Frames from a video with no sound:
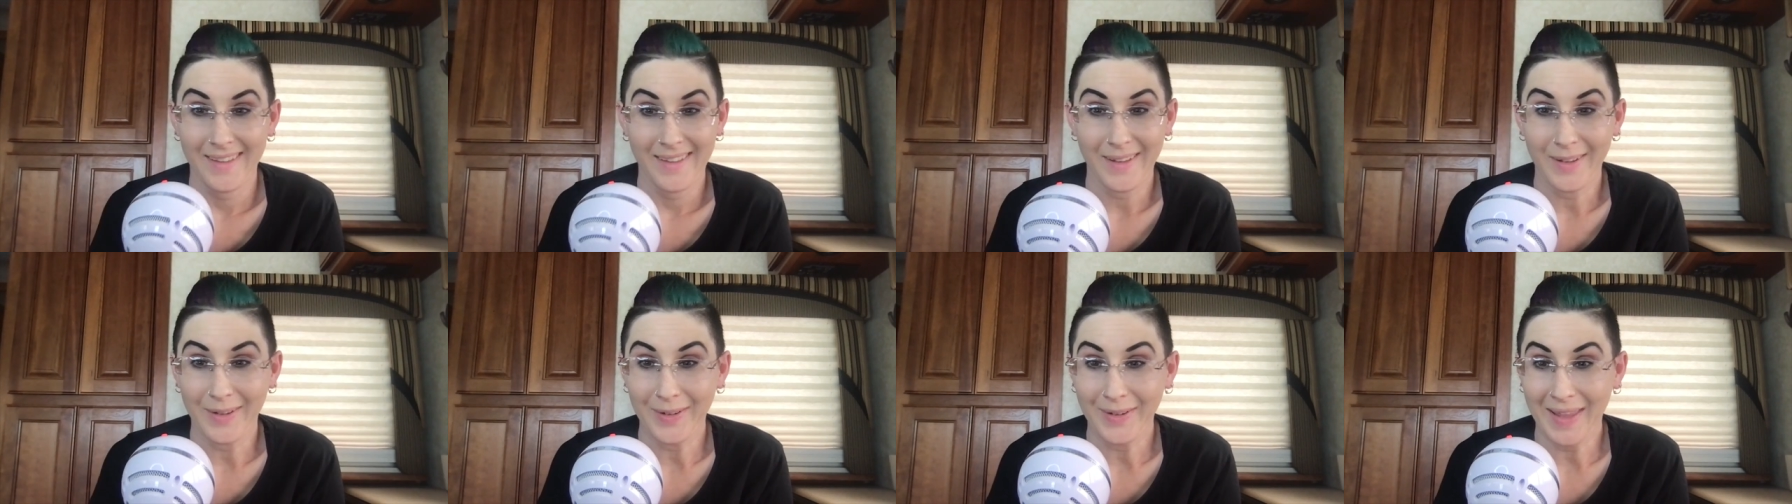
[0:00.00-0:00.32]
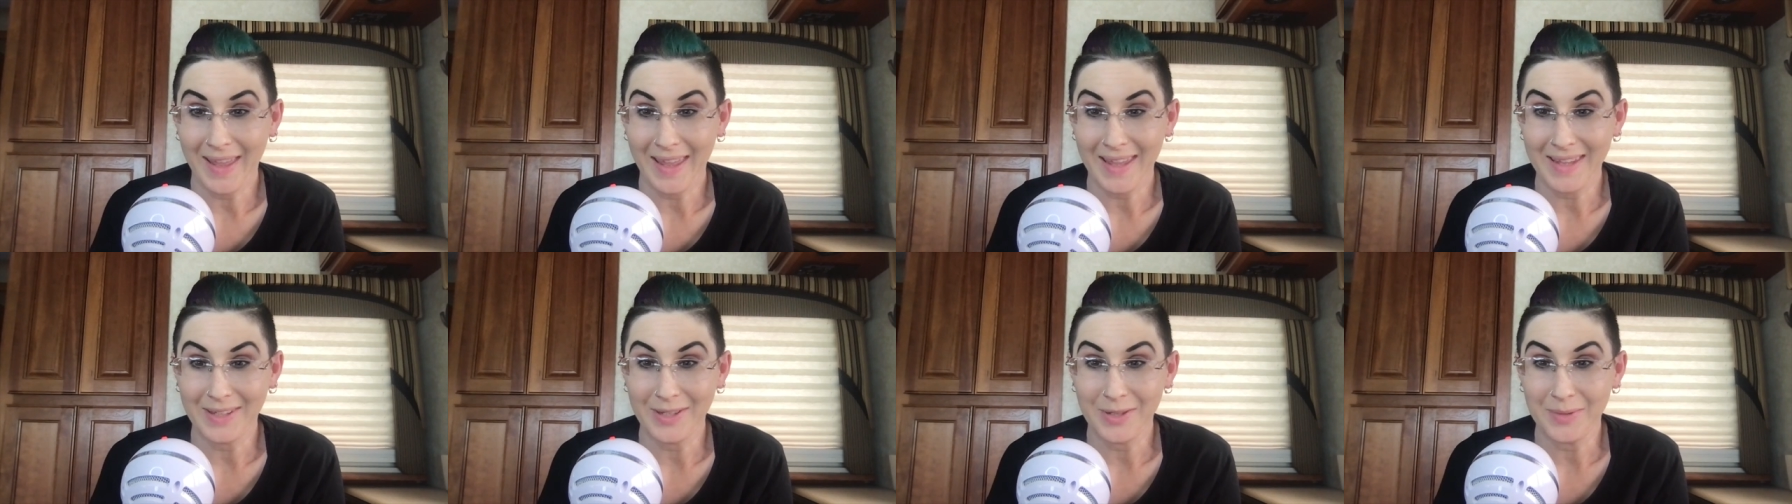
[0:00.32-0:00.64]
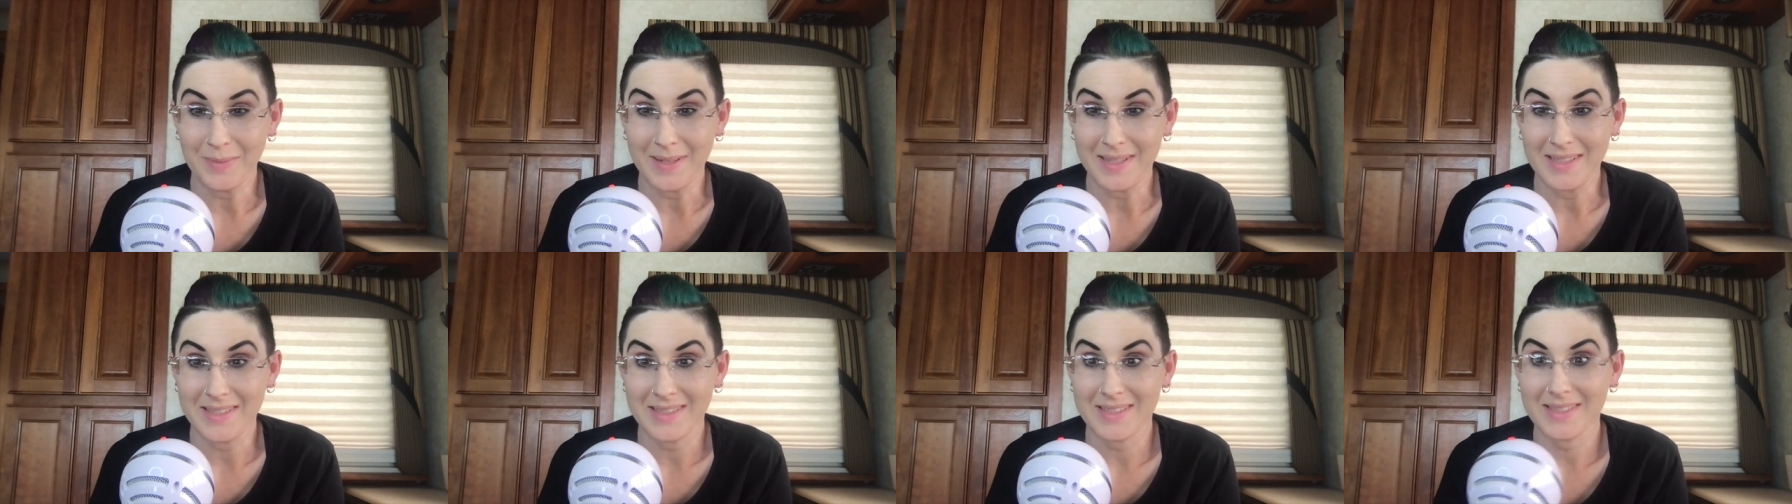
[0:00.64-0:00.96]
Okay,
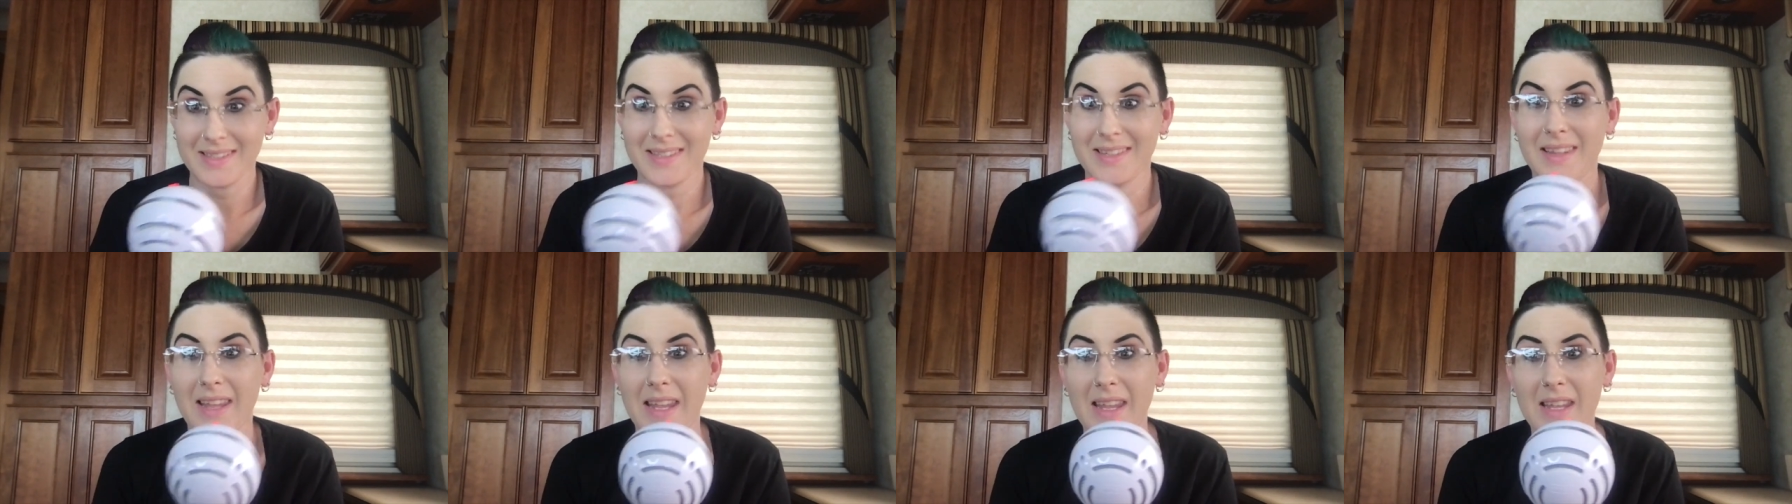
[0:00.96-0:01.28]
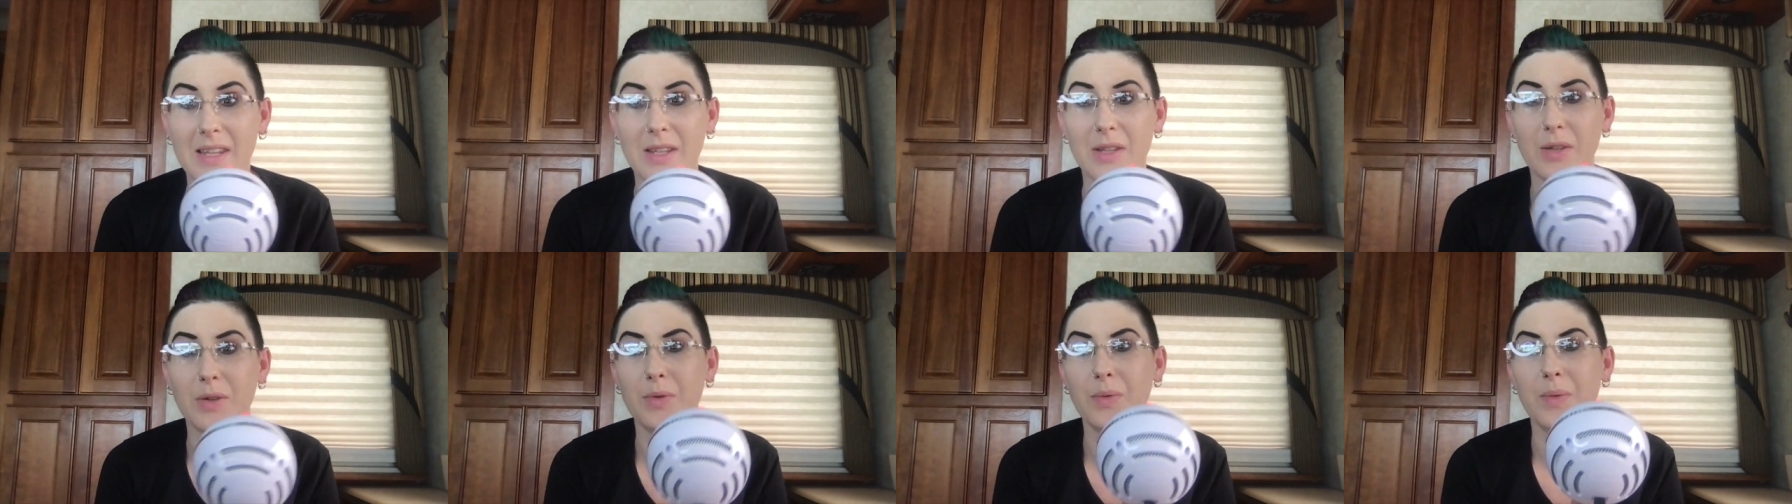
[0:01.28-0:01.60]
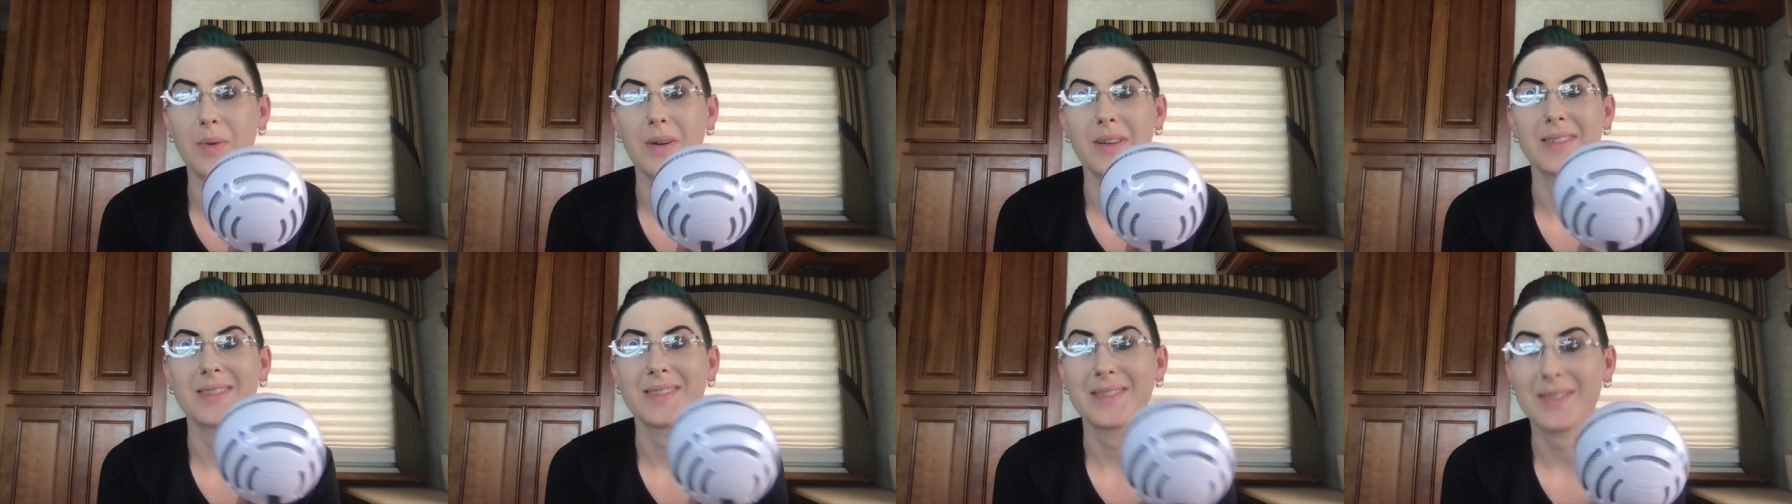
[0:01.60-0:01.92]
humans, thank
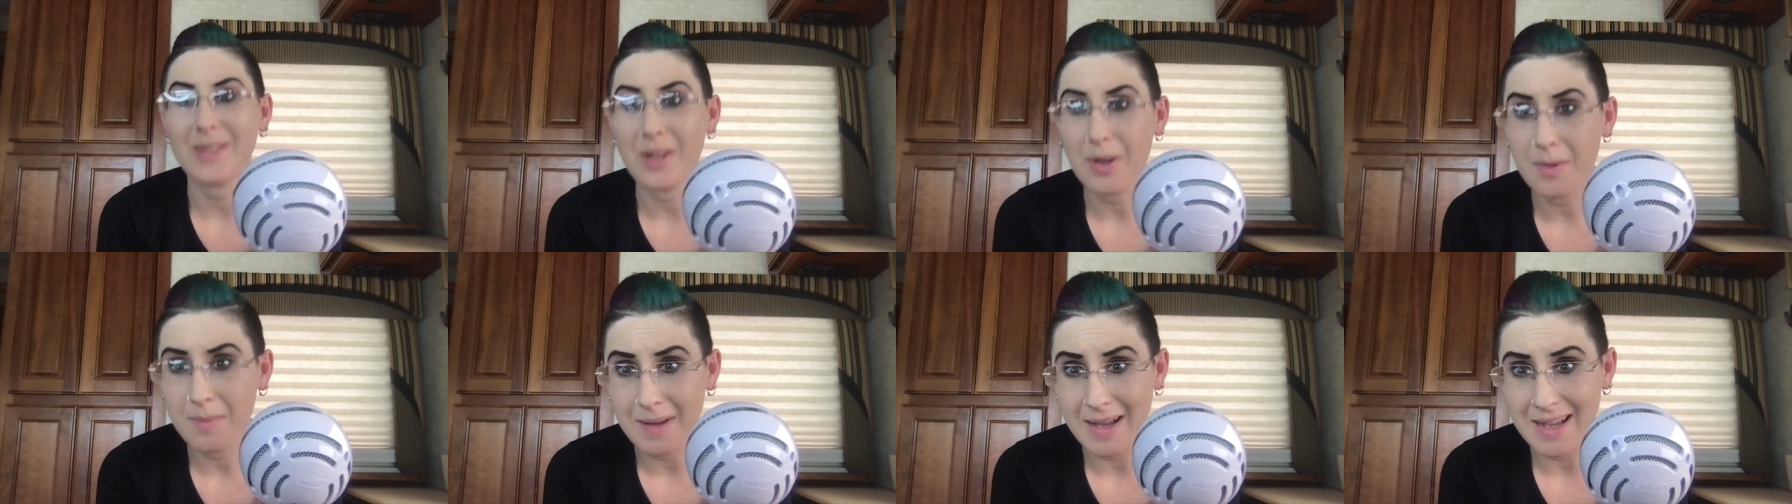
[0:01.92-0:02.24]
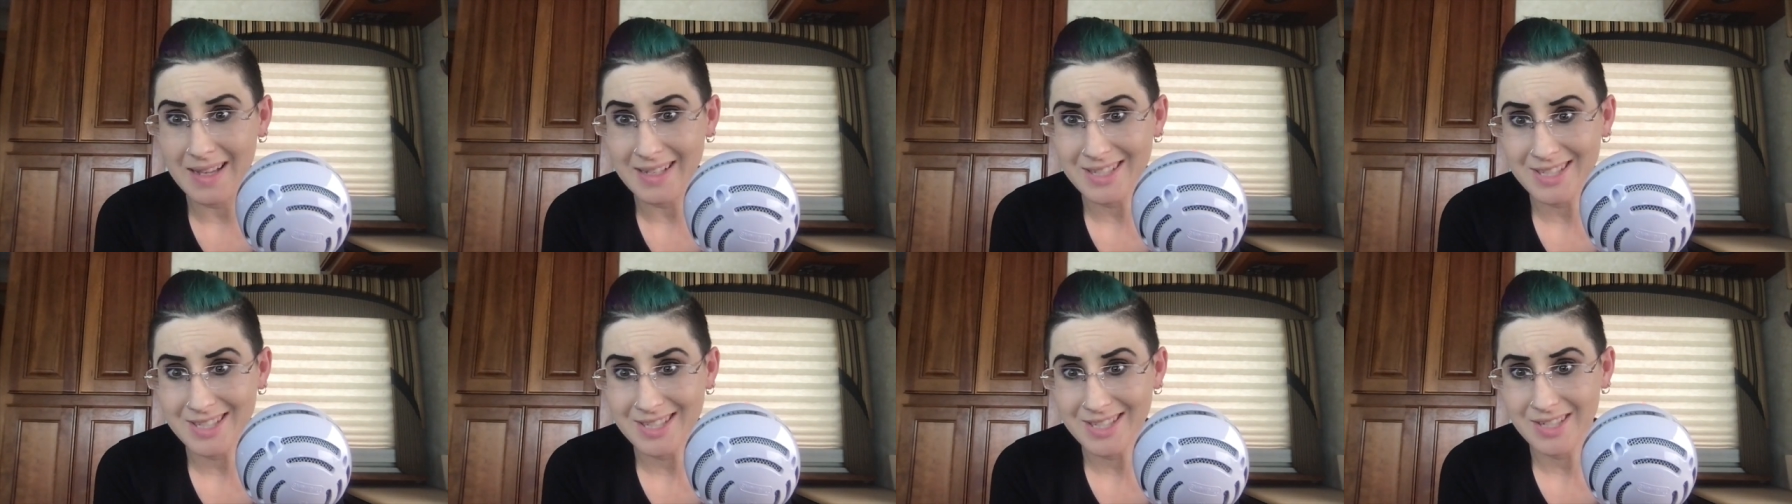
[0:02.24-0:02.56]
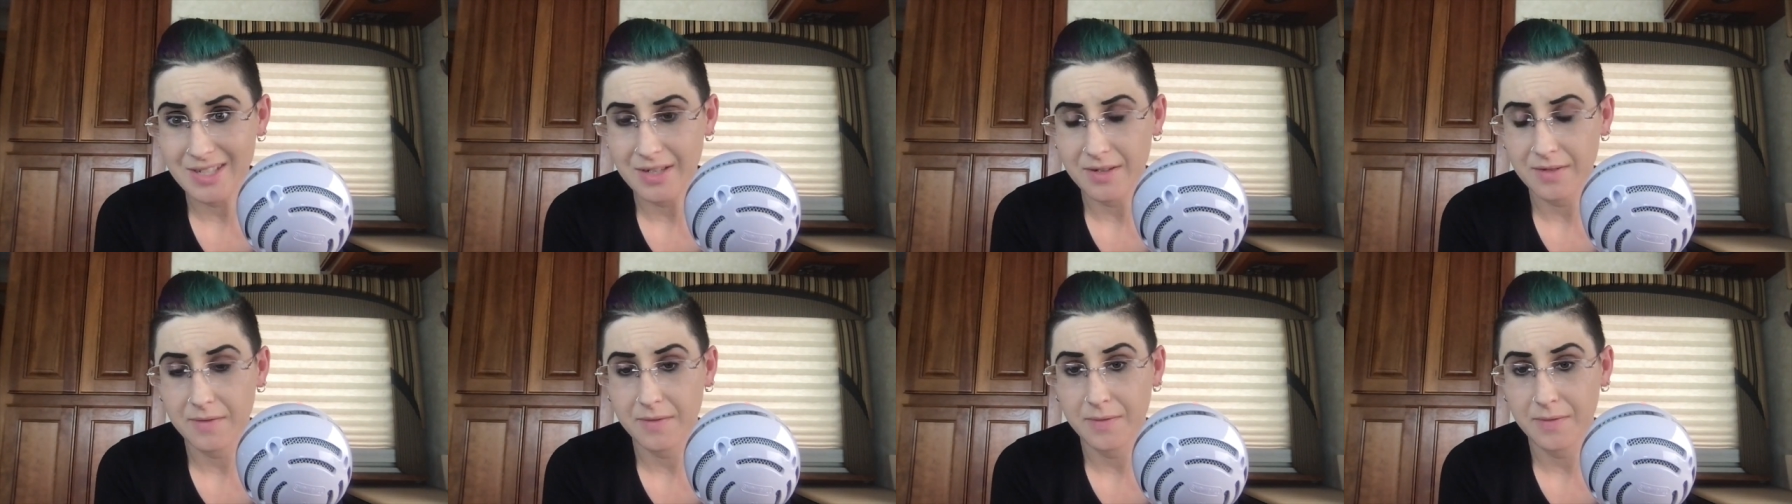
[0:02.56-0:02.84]
you so much